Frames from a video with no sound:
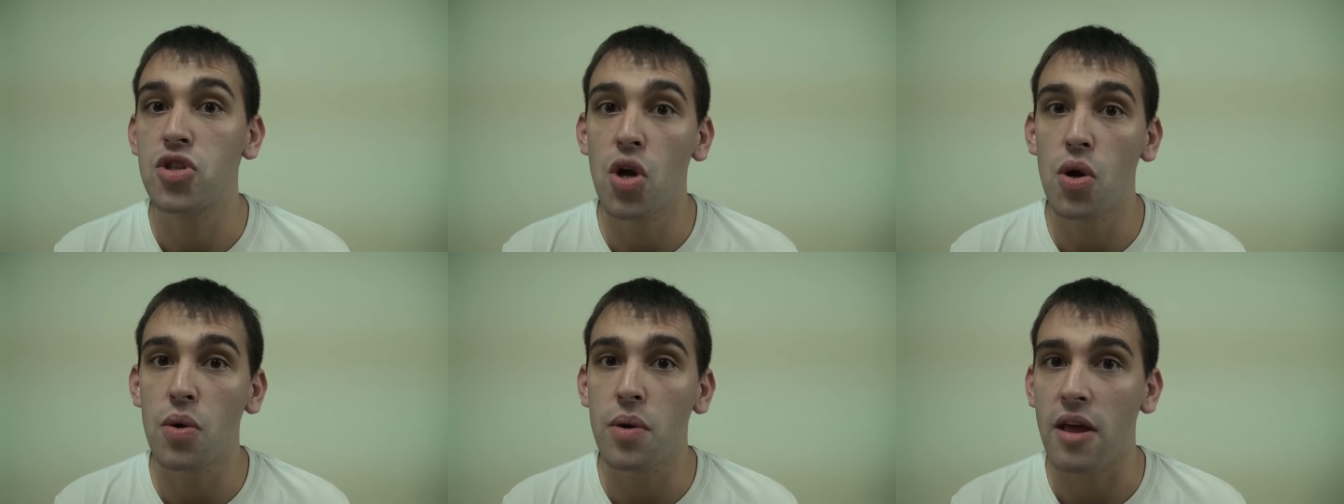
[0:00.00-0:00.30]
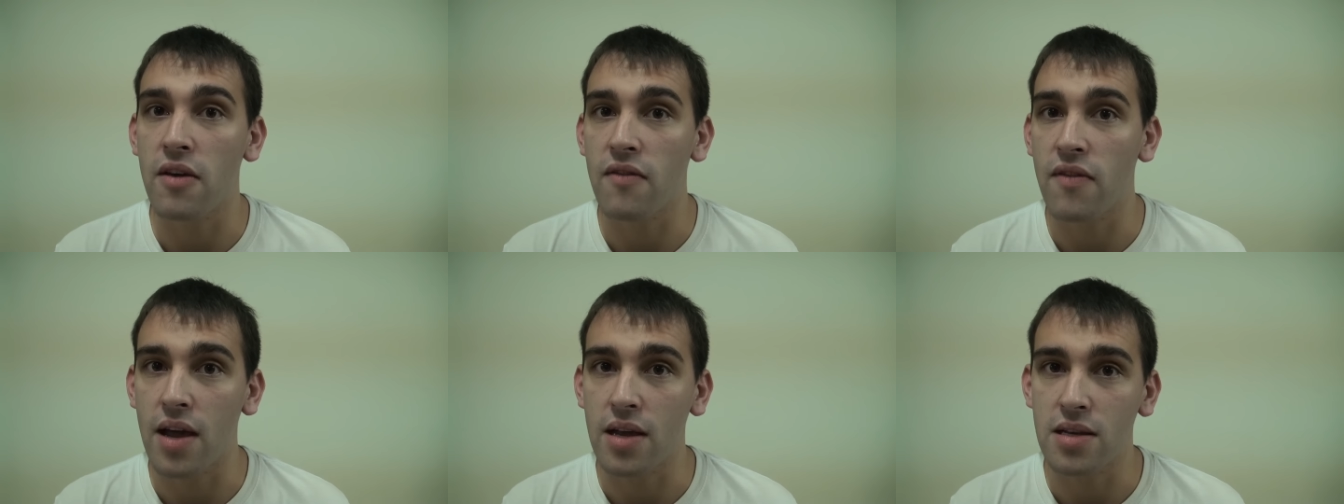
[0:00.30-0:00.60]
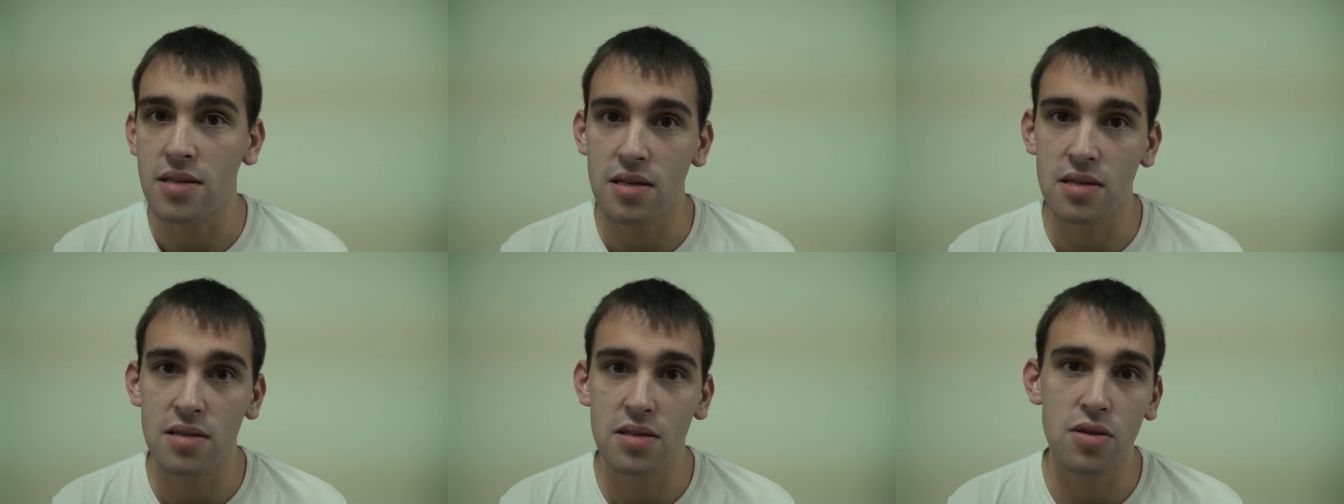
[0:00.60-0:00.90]
don't have
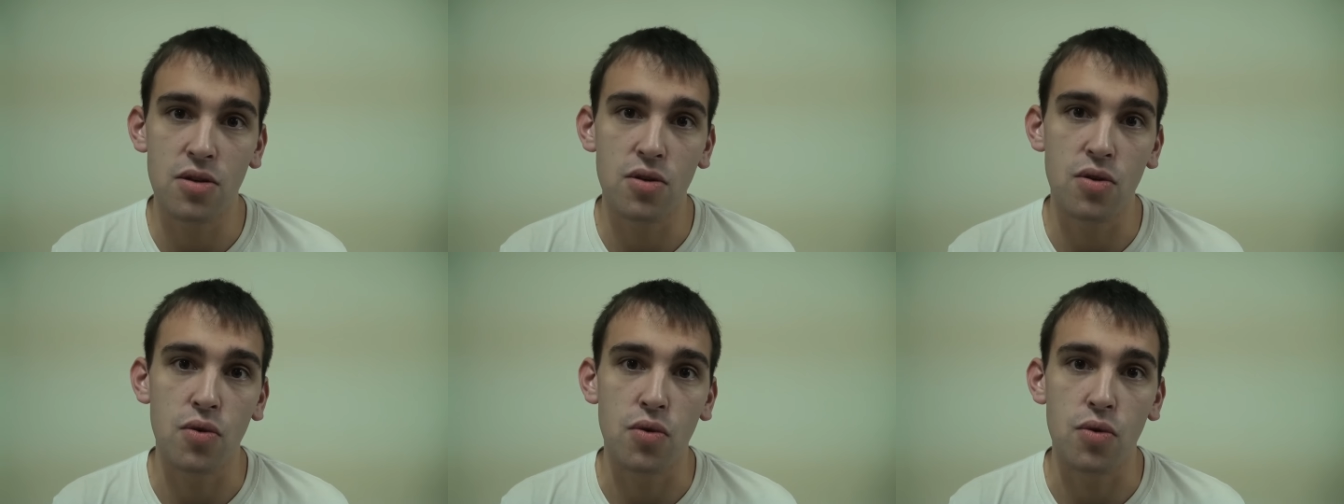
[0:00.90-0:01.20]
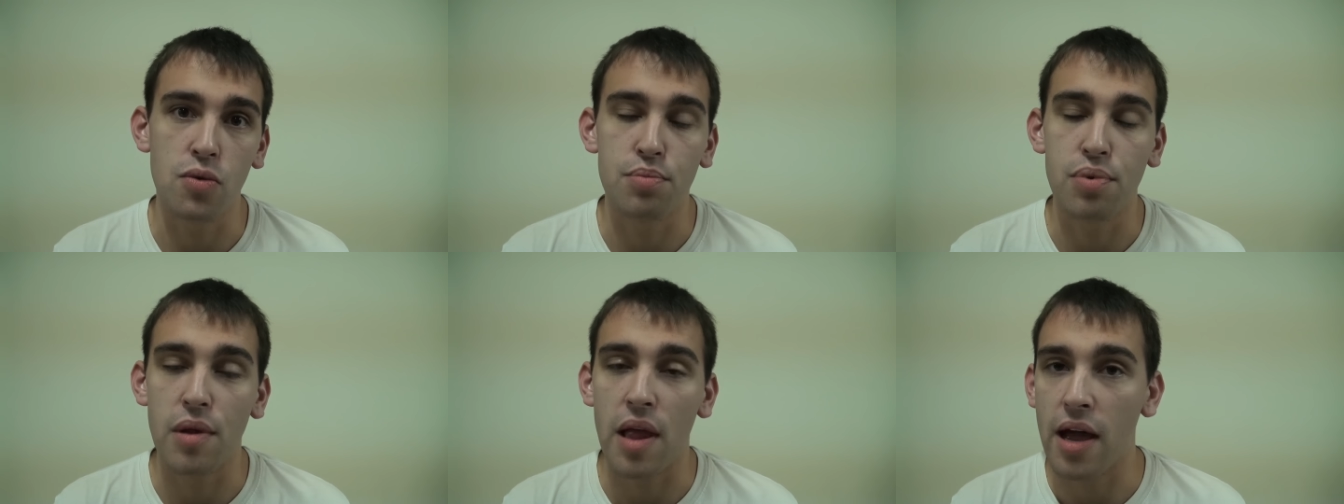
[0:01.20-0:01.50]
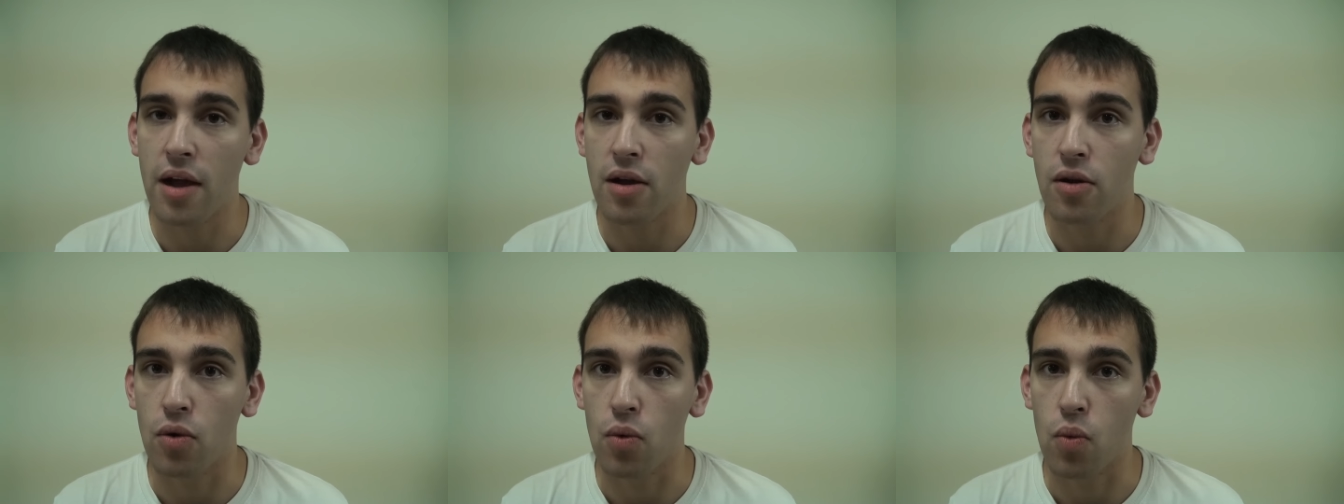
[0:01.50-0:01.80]
access to
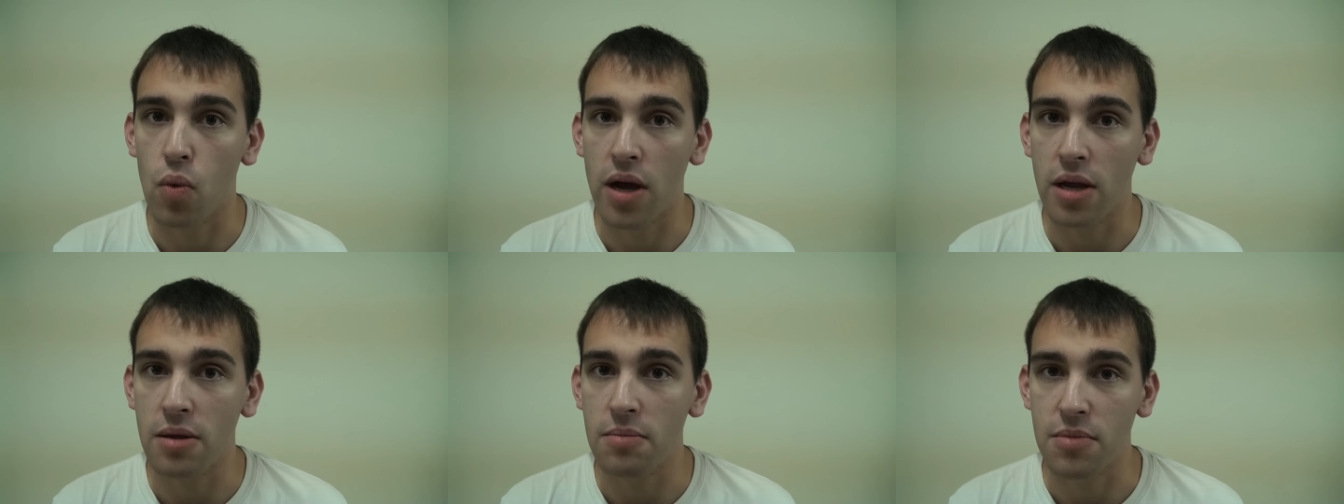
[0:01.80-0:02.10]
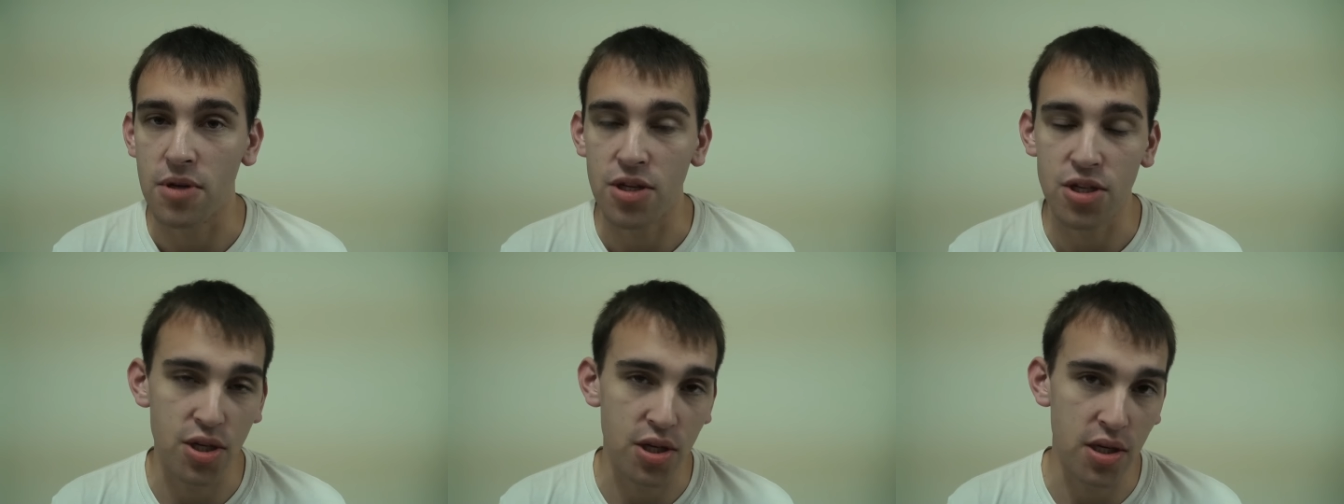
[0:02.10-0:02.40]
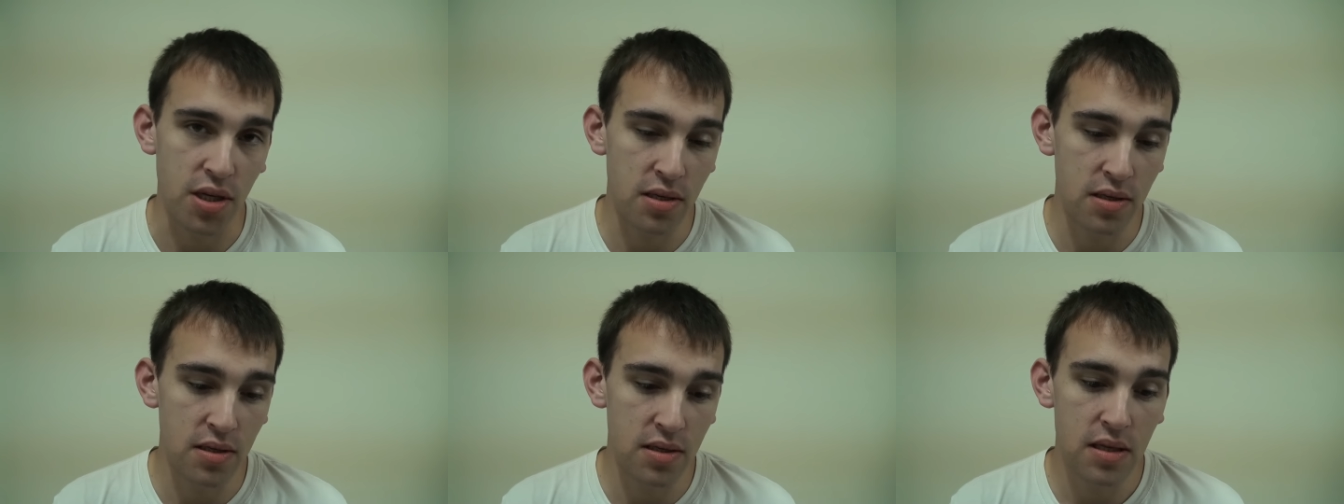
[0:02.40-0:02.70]
black or white
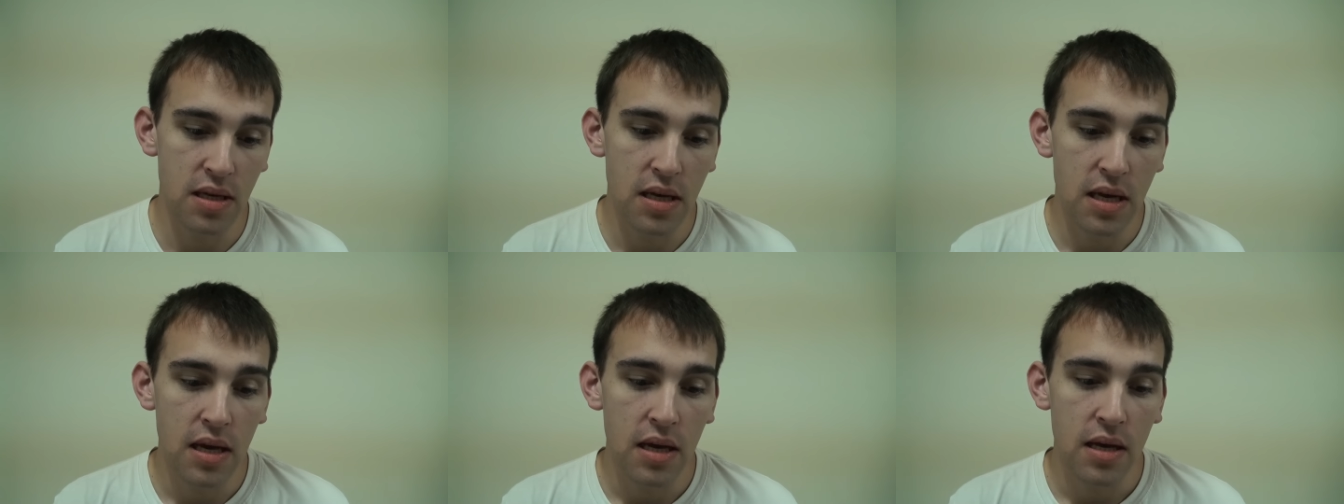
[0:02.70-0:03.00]
machines,